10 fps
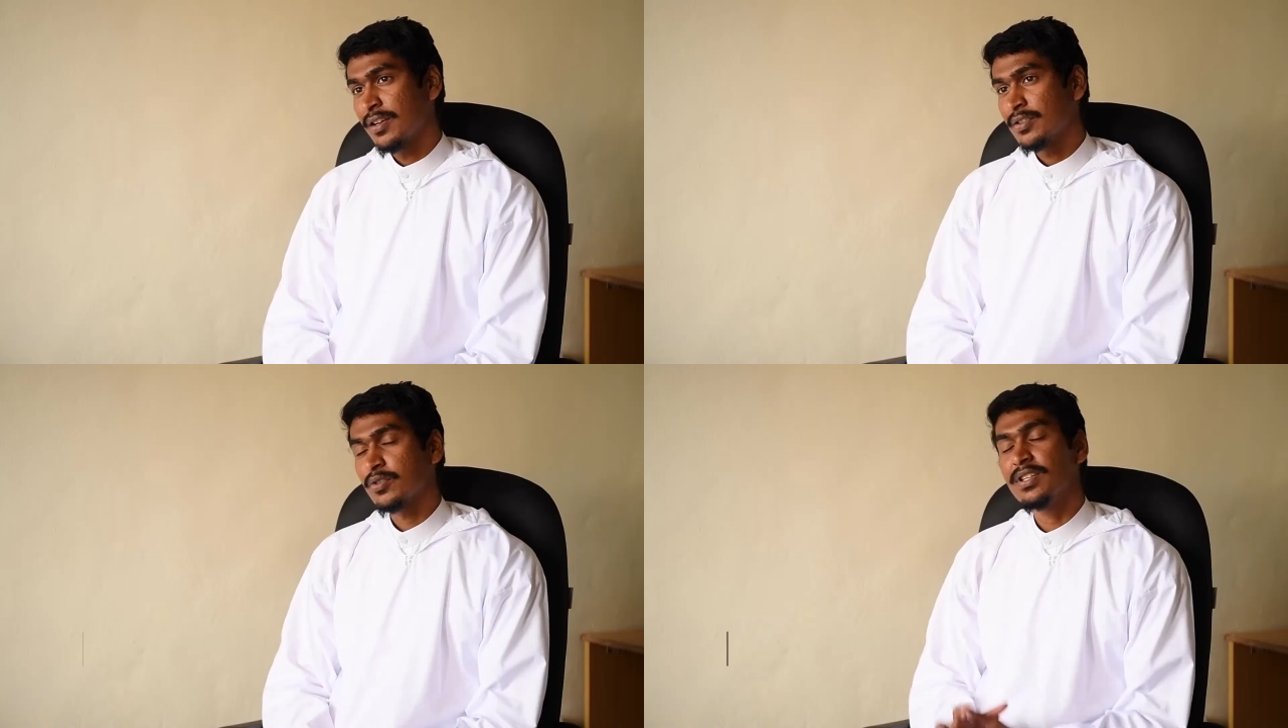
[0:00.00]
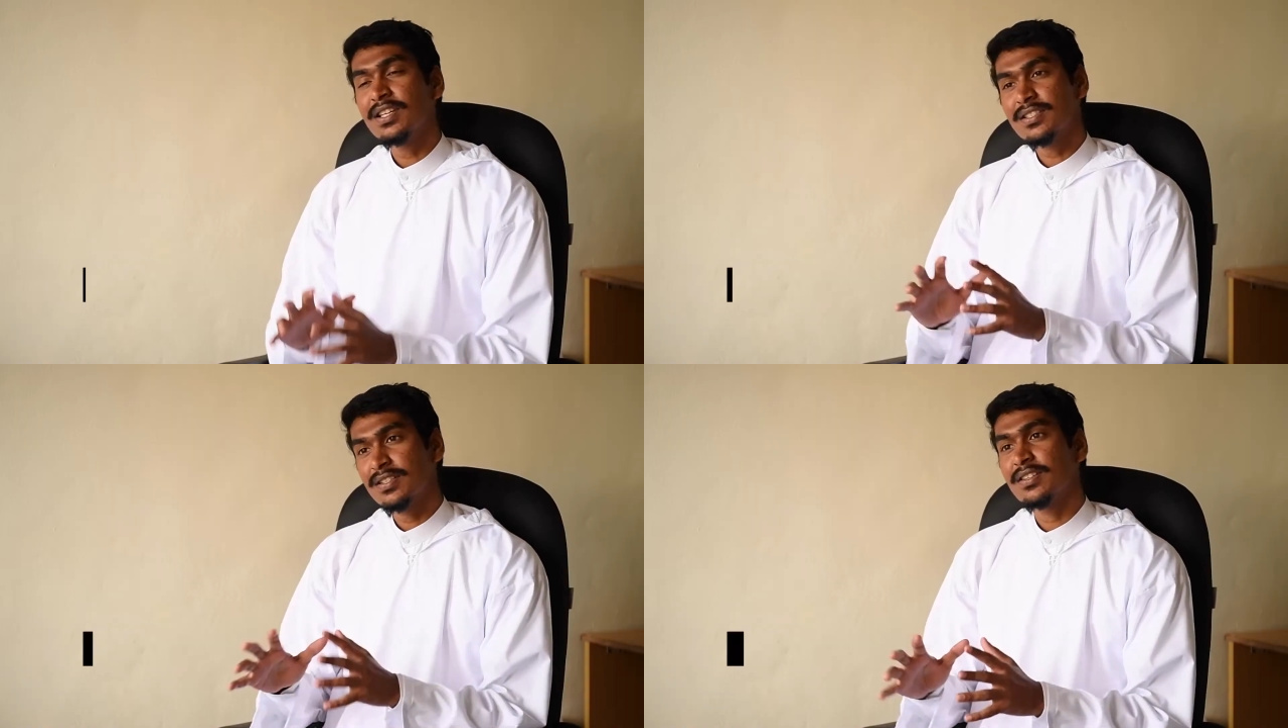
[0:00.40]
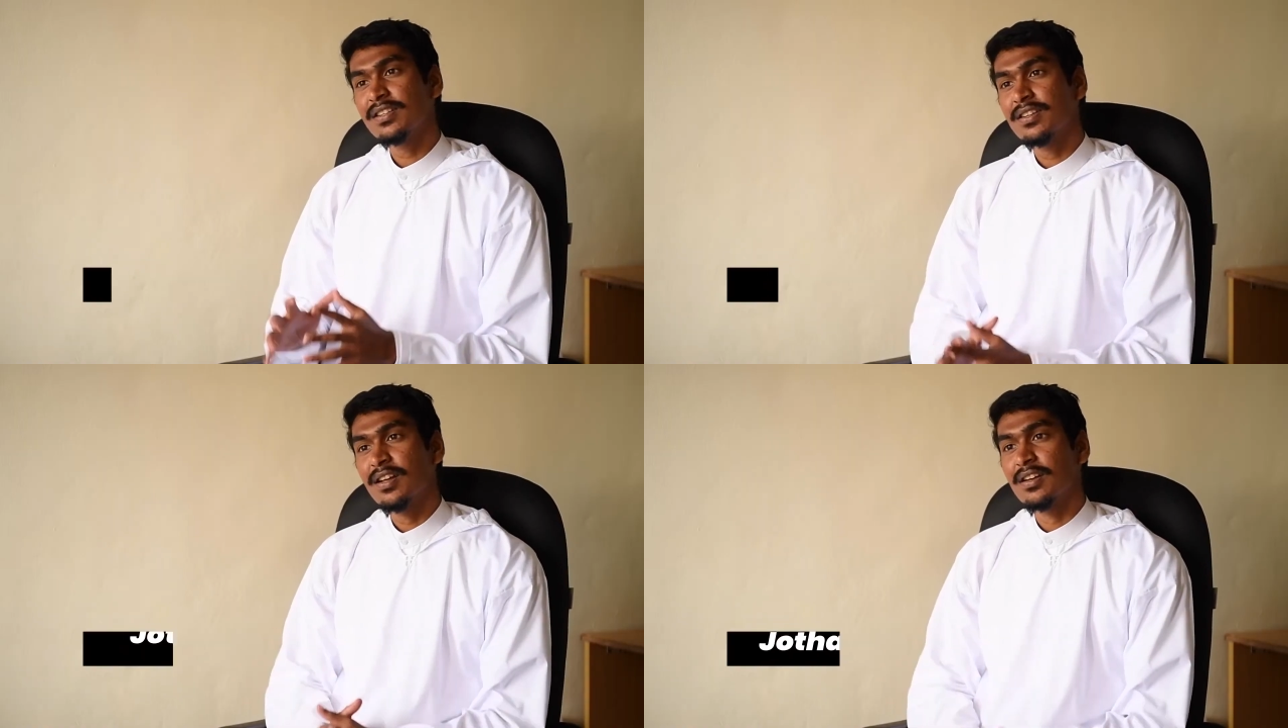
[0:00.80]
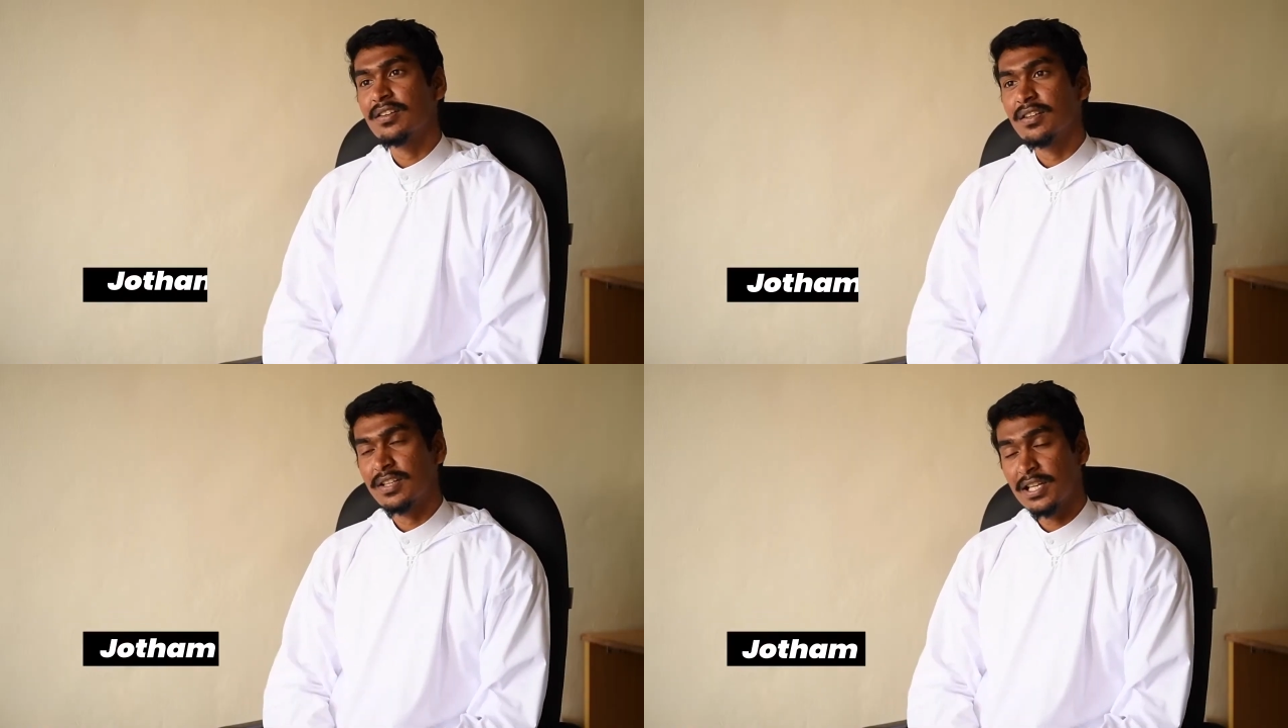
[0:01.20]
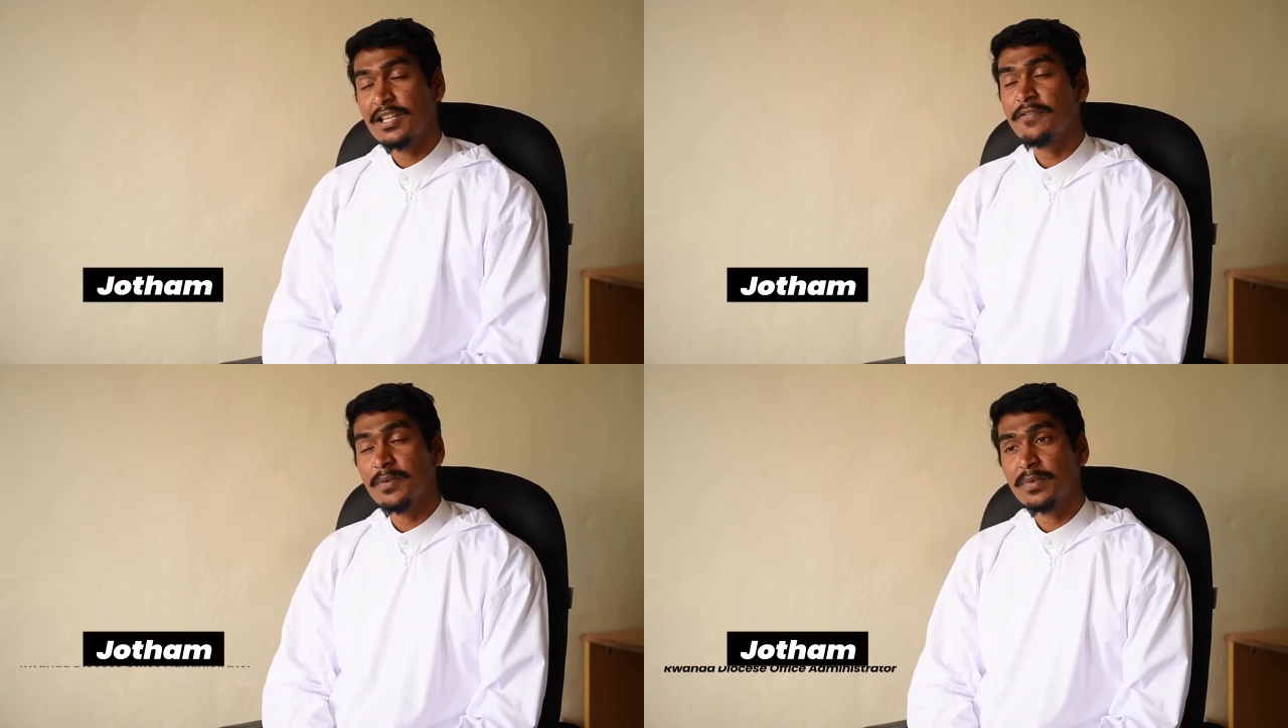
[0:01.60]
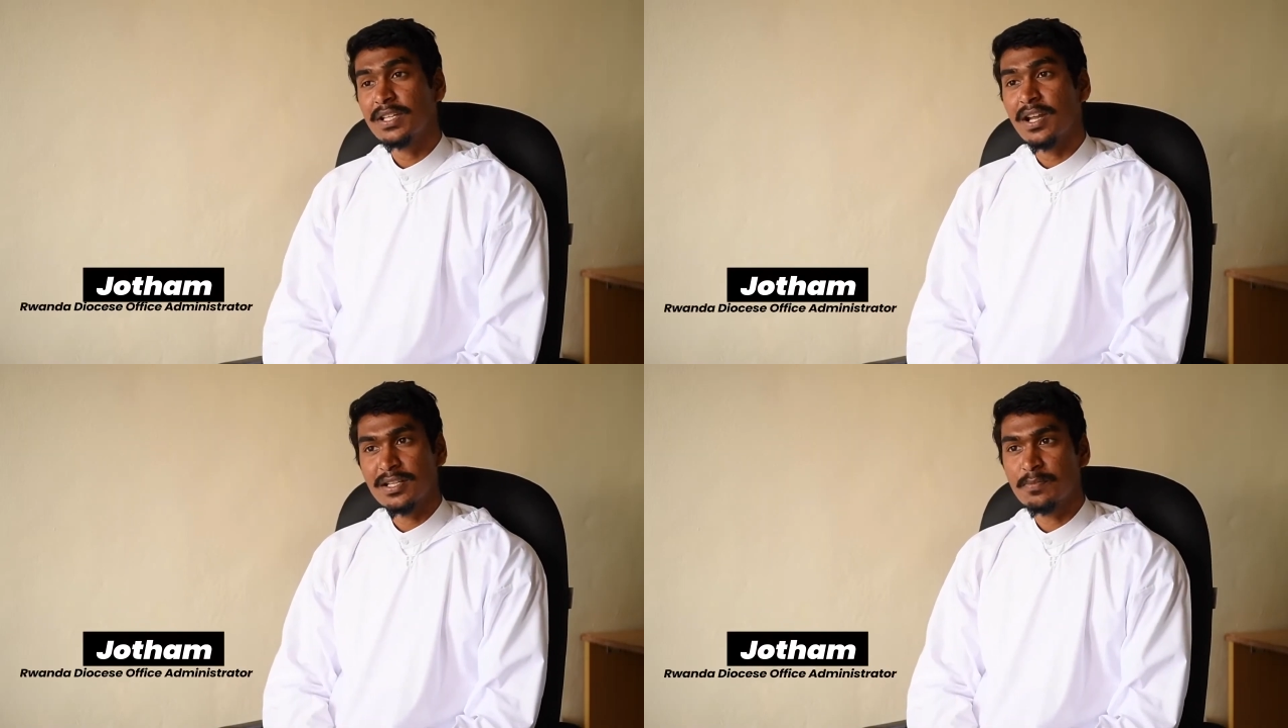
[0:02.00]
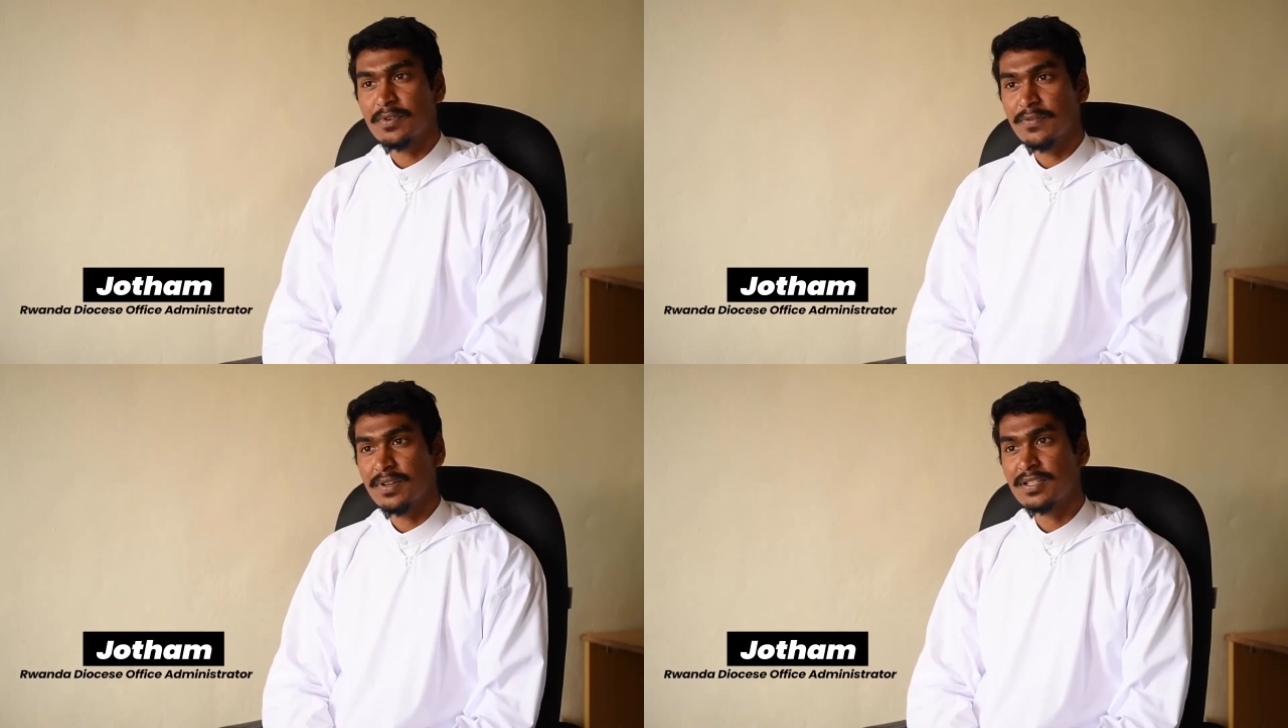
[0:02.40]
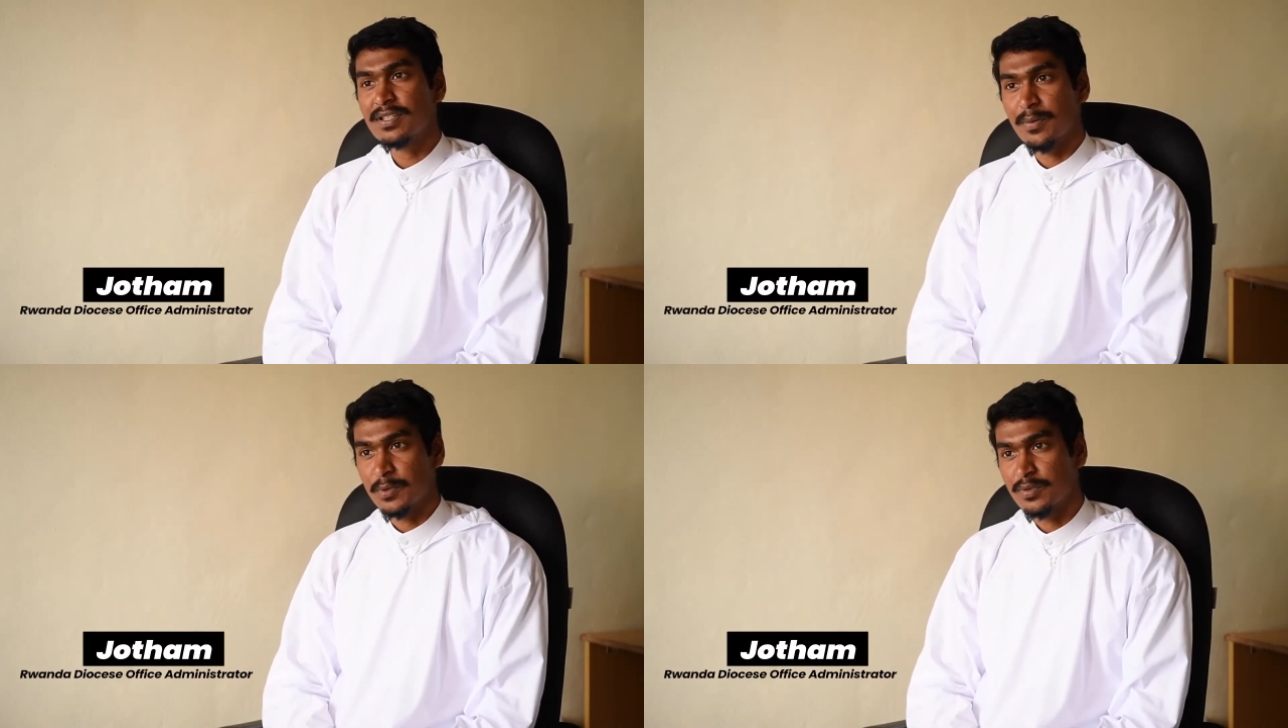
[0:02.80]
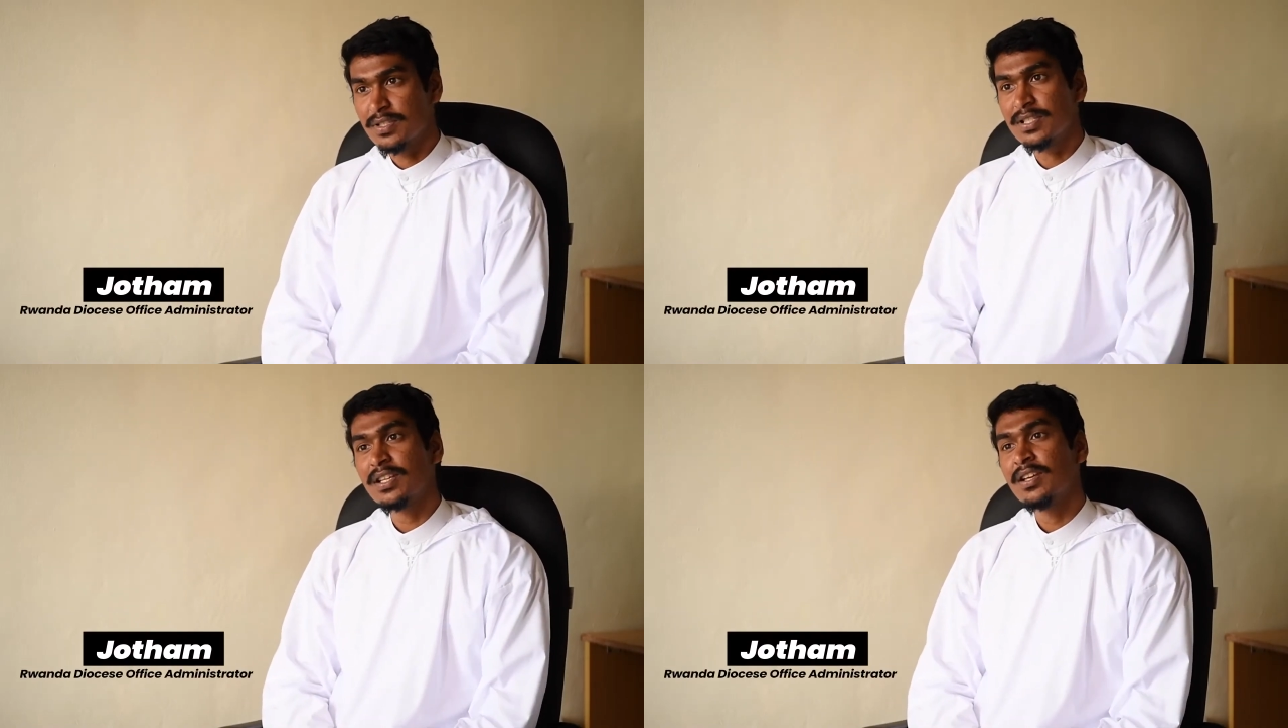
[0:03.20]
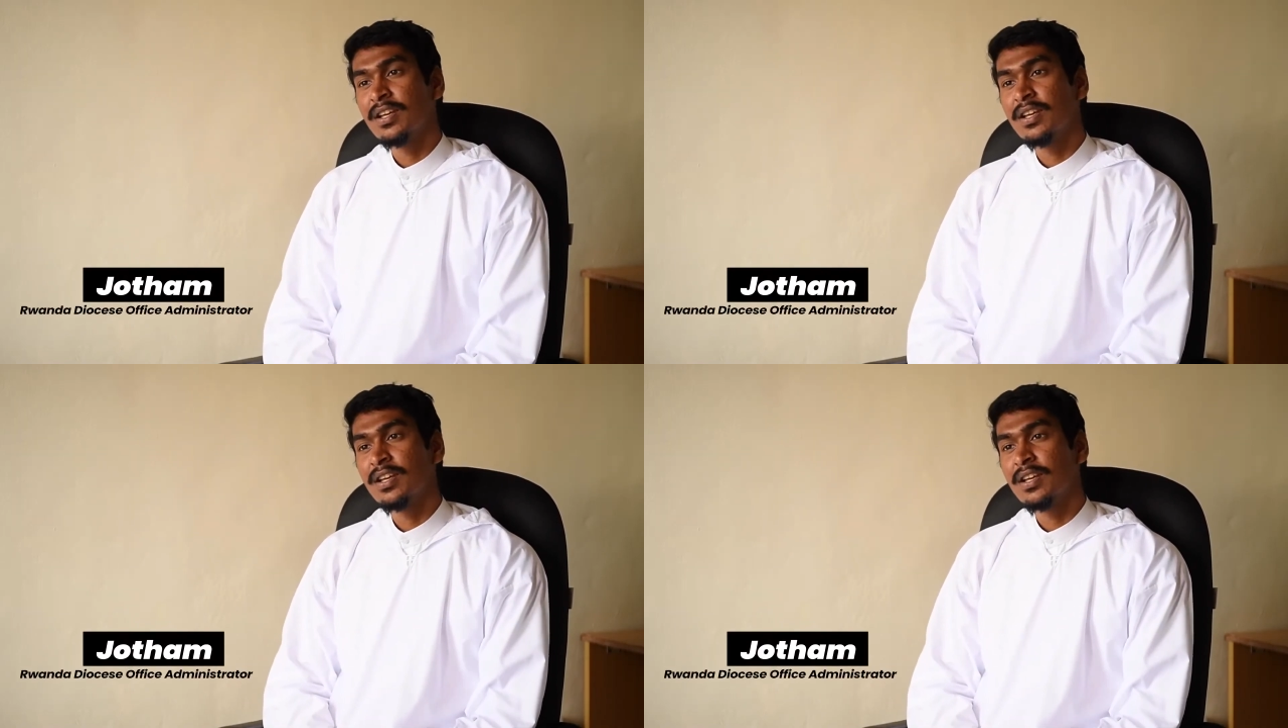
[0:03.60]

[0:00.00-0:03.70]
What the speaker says: So these children are really from the underprivileged community.